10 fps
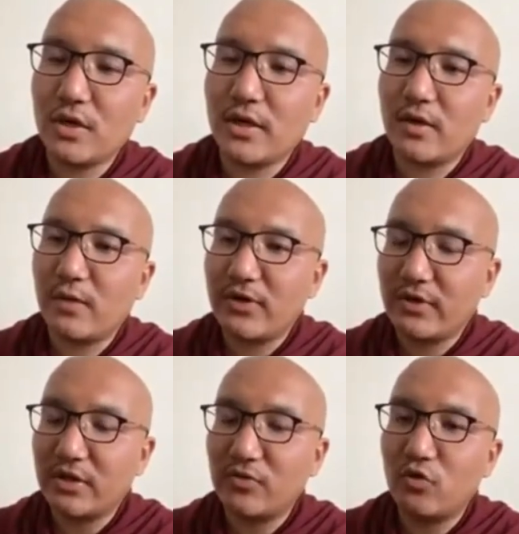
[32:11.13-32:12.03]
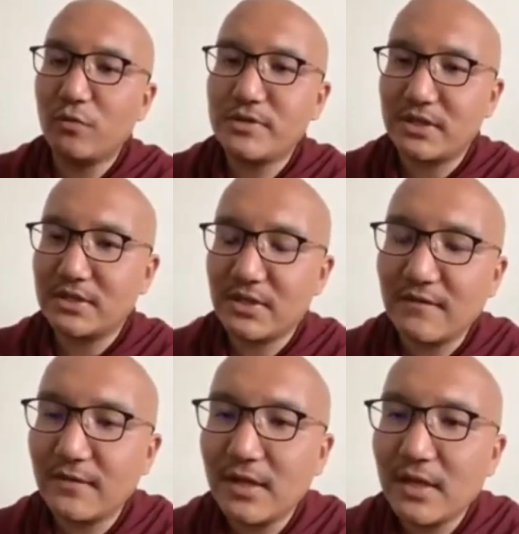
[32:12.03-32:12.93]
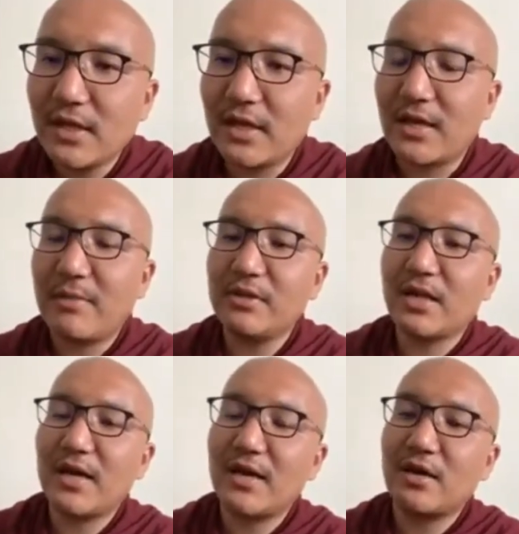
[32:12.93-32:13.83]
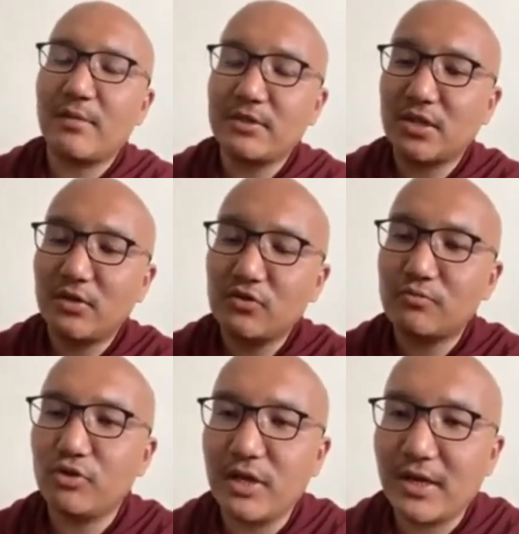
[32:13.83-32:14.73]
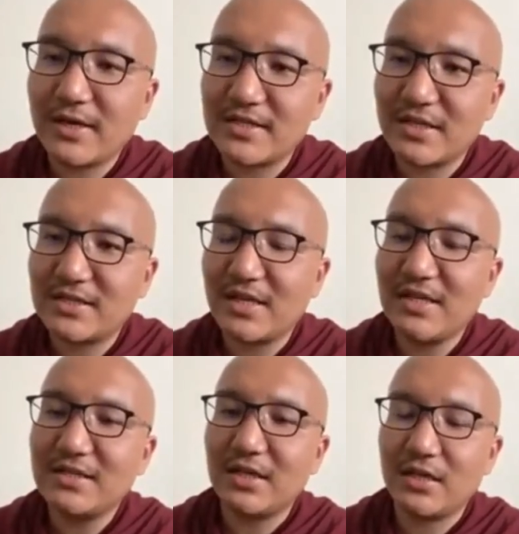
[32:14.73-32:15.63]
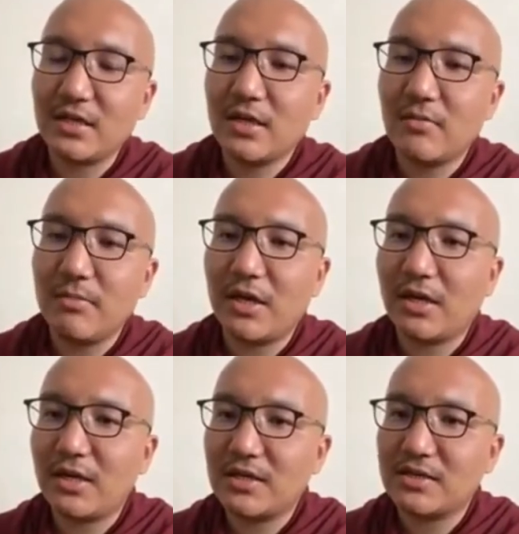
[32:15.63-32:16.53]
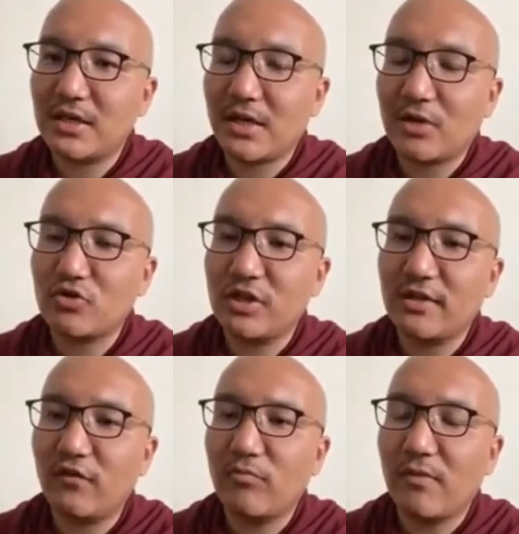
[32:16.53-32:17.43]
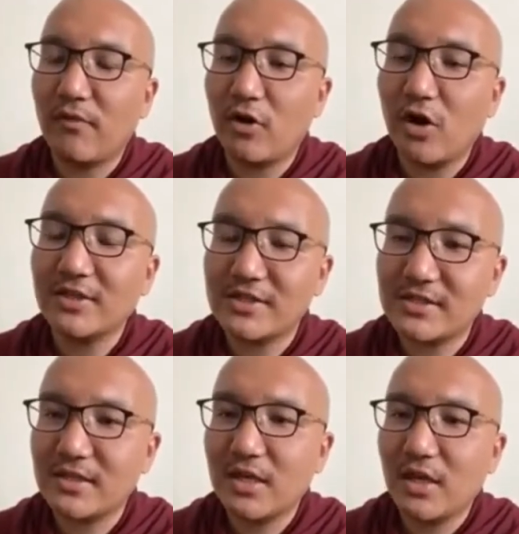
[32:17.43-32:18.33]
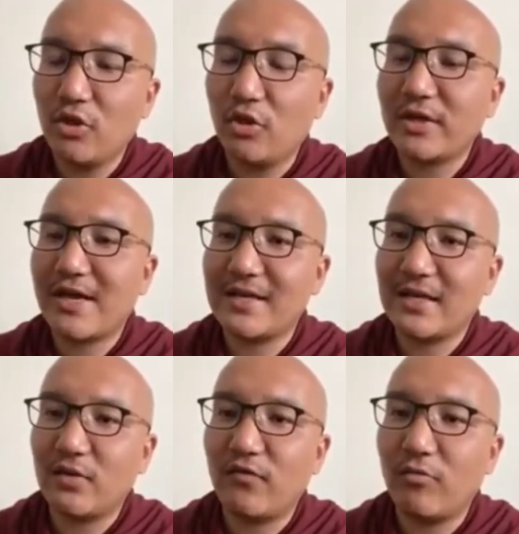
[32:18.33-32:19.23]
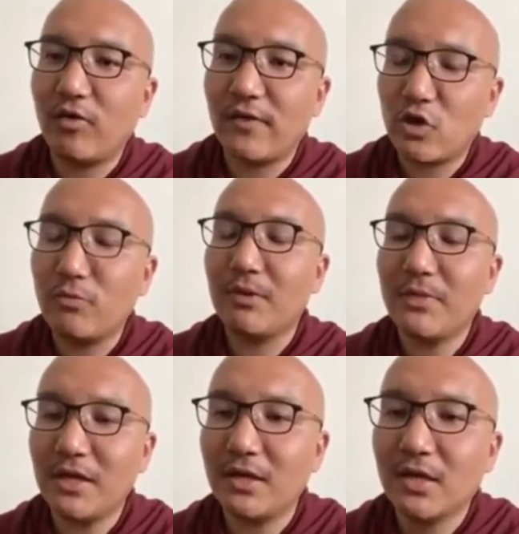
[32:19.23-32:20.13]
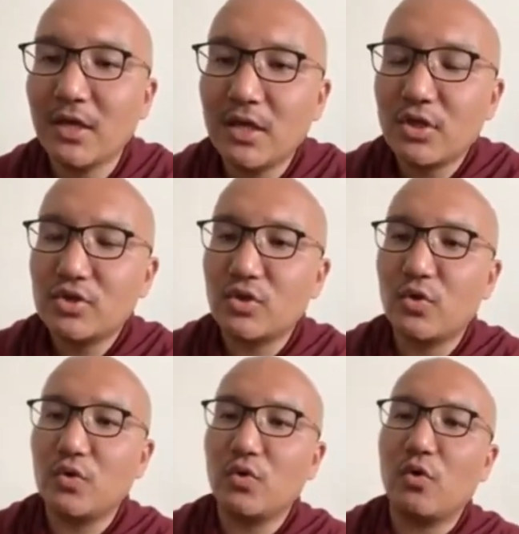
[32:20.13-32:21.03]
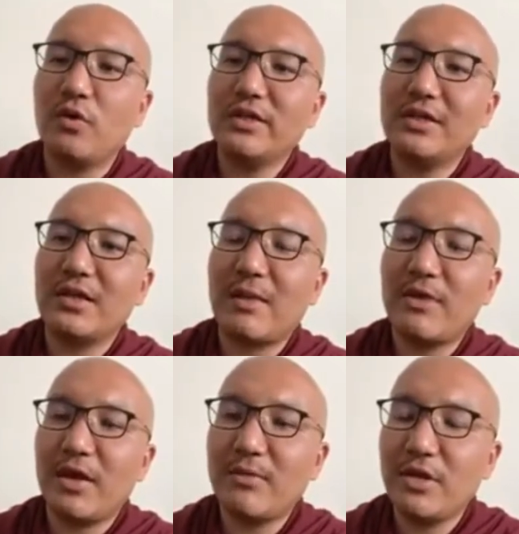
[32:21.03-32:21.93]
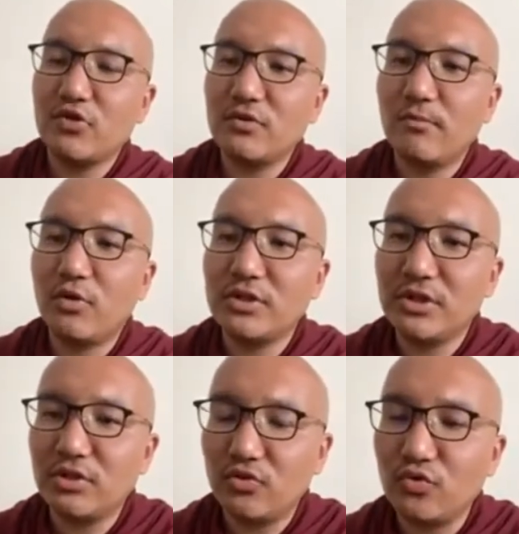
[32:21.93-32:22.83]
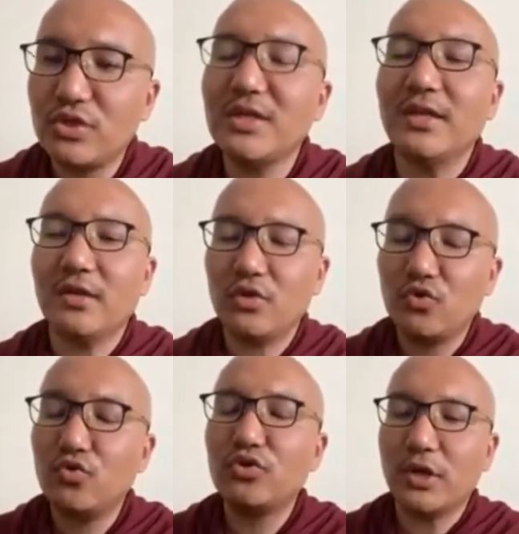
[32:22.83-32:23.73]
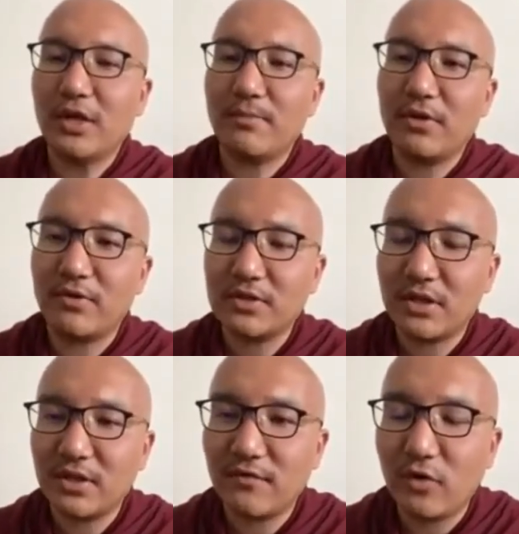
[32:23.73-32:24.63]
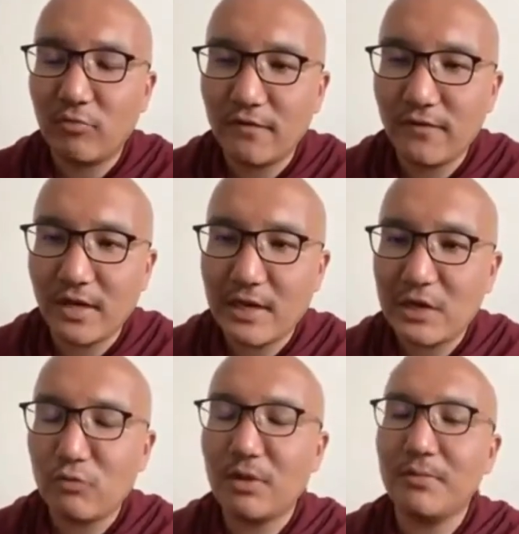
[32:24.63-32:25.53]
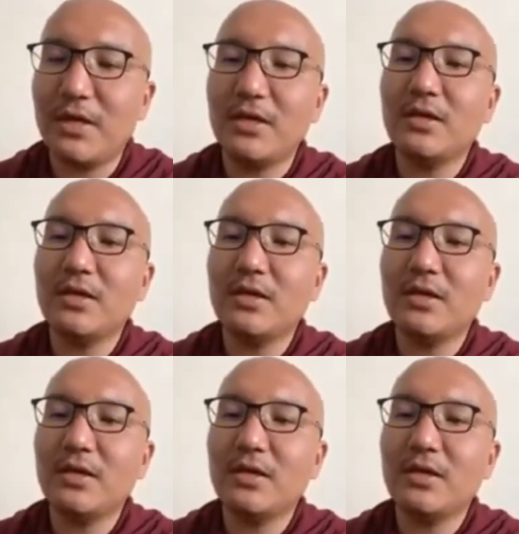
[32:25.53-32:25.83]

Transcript: wearing the robes and stuff, and Amitaya, Amitayus Buddha is a deity meaning is uh, actually in the form of a goddess, not uh, in the form of a human being. So all the emanation body usually usually appears in the form of a human being,